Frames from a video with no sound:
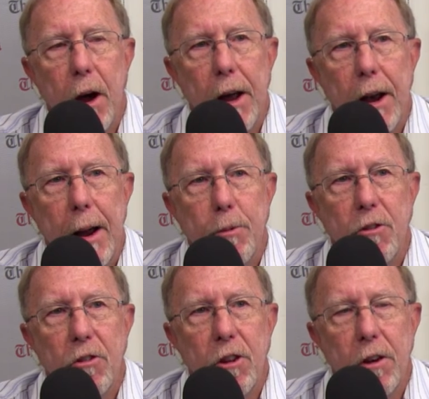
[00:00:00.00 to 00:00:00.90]
hot
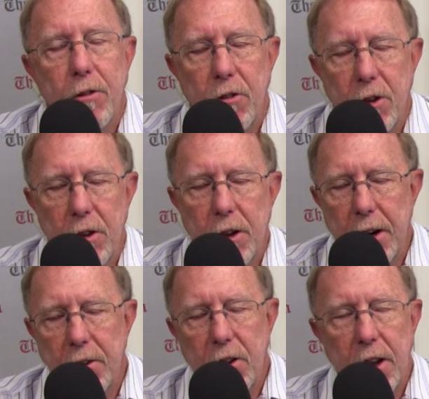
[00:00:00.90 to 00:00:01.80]
laps and stuff, and see the
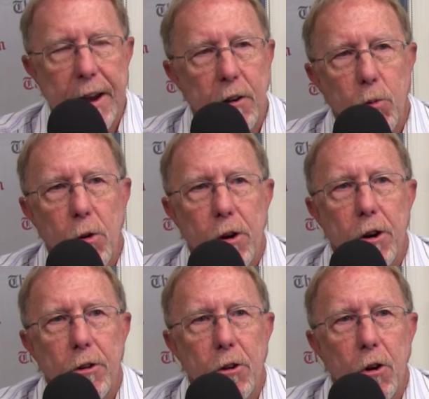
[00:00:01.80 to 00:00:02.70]
guys and gals
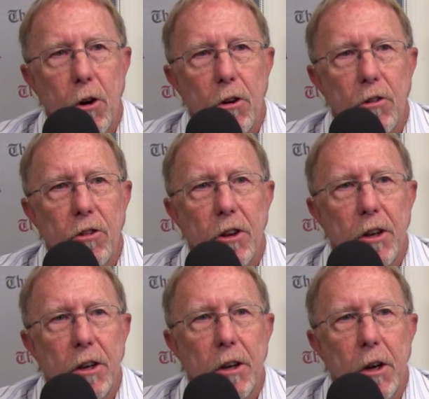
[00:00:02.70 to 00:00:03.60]
working on their cars,
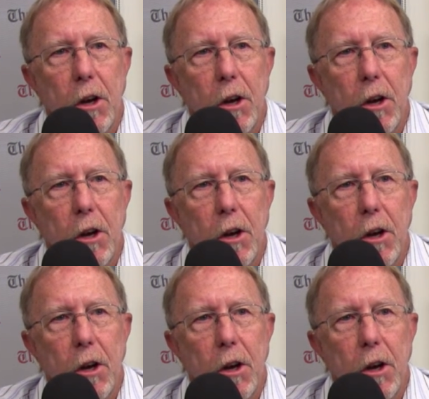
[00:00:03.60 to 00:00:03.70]
and